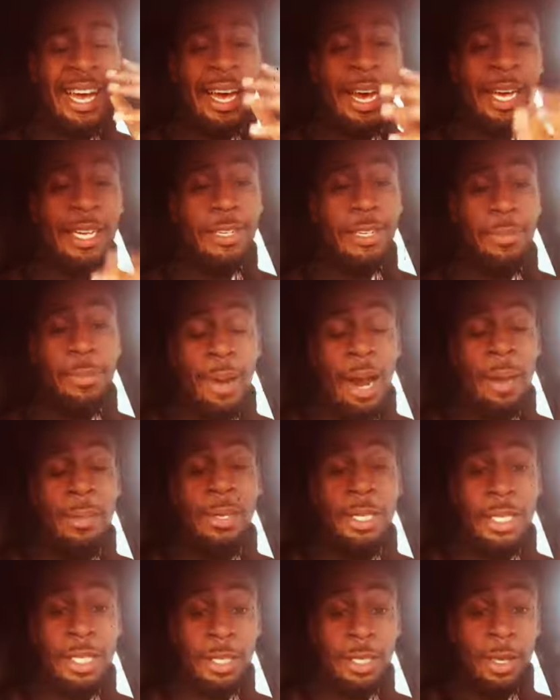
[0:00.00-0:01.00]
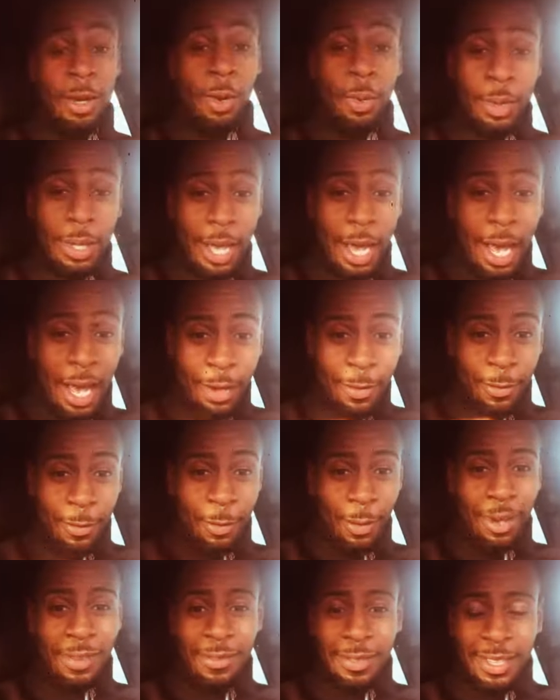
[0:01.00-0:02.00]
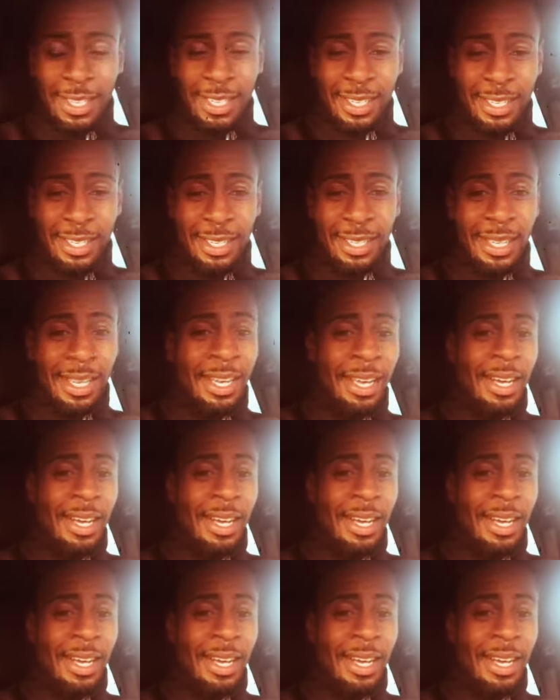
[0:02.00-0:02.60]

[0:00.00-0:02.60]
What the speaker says: I should probably just go live with this.